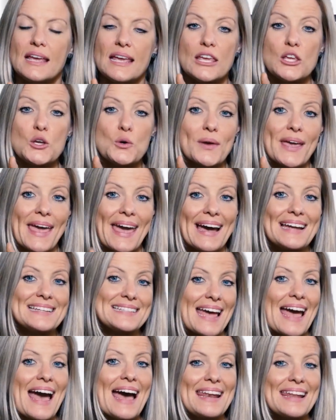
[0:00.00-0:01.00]
You can't
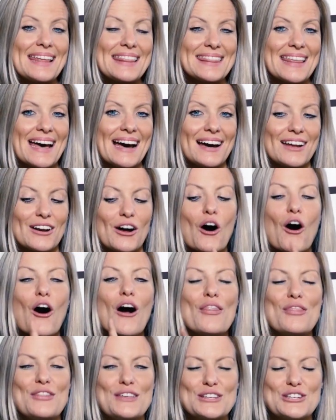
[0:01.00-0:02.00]
edit that
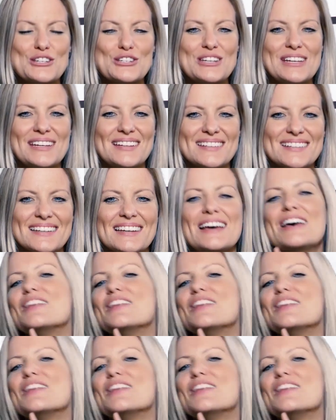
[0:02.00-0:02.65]
on this sheet.